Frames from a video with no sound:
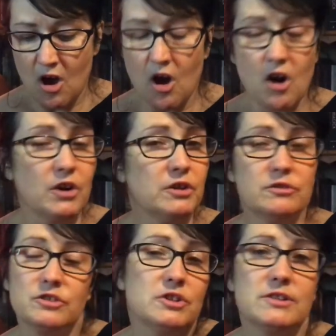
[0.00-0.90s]
or you
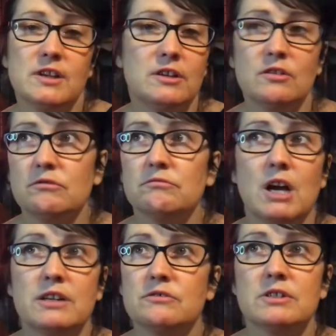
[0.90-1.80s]
can just say, no,
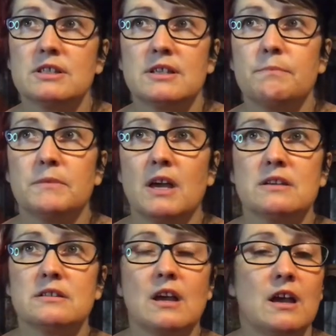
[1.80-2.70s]
I don't accept
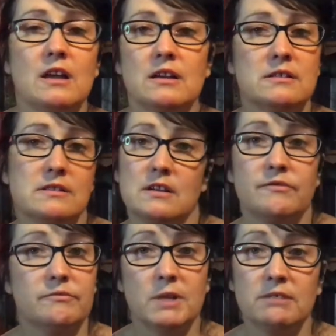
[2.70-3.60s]
that and it's not
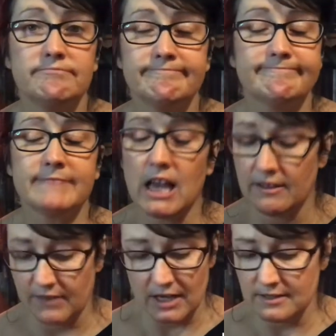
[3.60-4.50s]
for me.
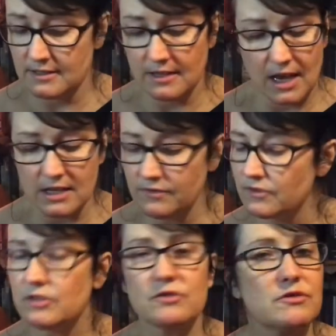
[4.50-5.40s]
And that's the end of the
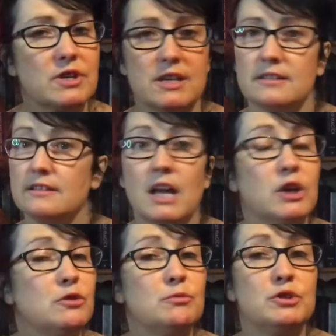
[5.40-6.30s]
story, if, like
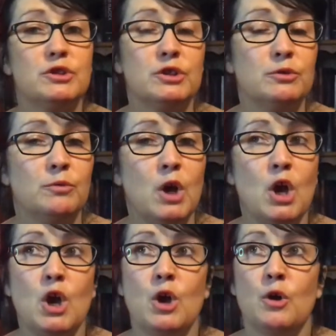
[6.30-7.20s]
you would do
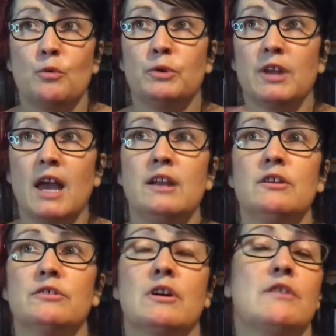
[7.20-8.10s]
with any
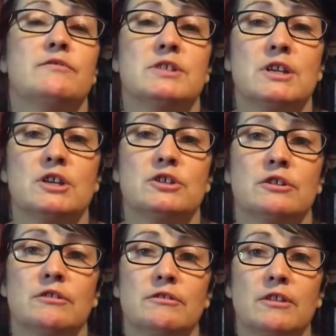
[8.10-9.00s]
other
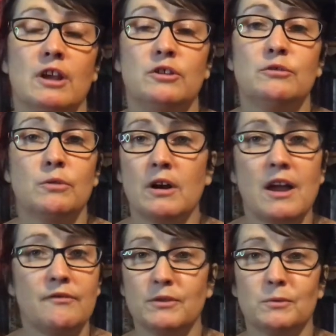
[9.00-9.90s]
conversation that you are
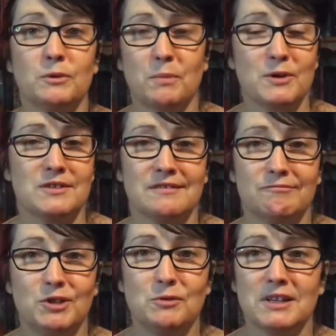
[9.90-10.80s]
having with a person.
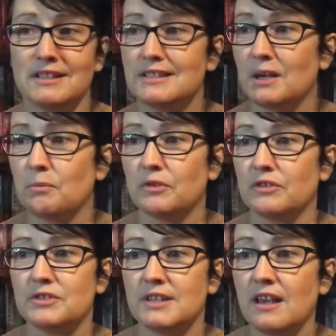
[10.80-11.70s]
You can accept what they're
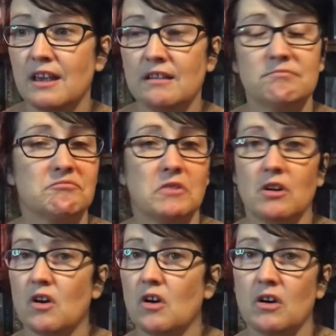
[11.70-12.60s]
saying
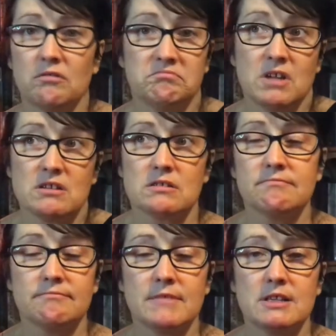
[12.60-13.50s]
or not.
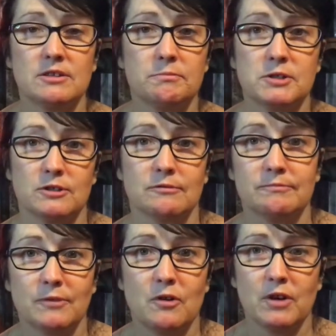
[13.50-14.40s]
It's up to you,
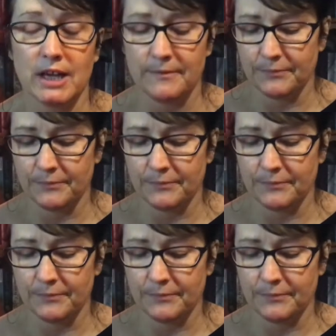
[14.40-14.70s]
okay?